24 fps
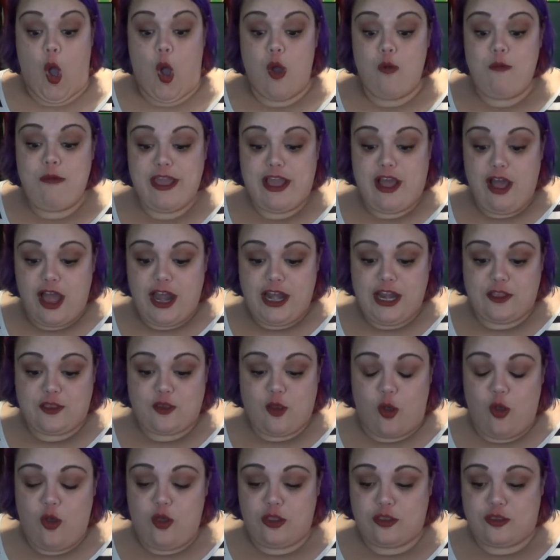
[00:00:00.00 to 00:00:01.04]
Oh my god, it's
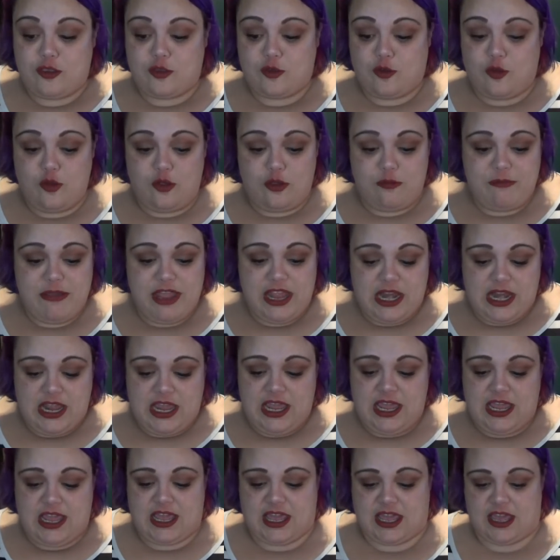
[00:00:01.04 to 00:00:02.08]
old school
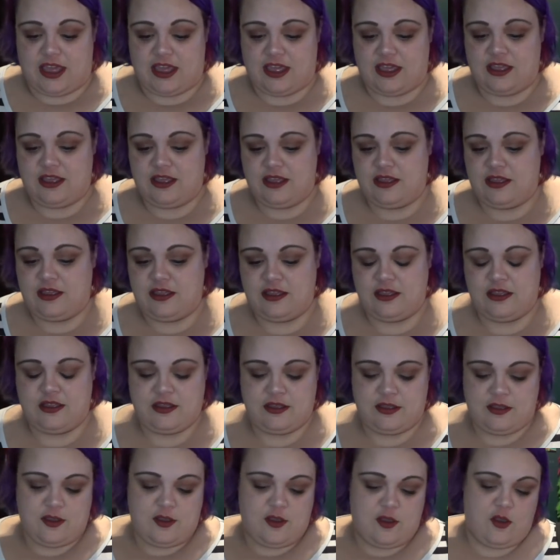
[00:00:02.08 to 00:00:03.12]
Minnie!
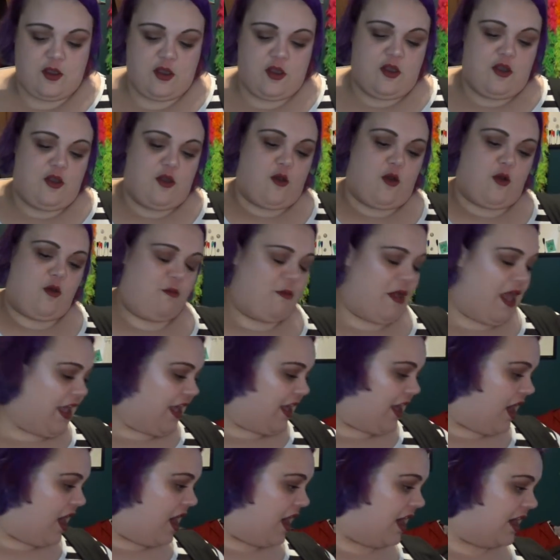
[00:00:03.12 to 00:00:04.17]
Oh my
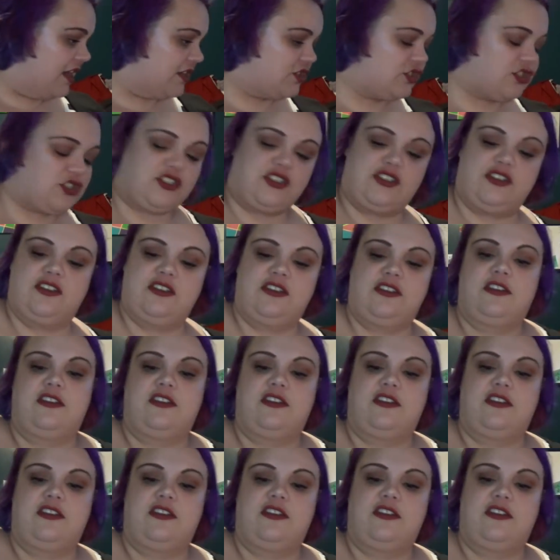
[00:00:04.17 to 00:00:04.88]
gosh.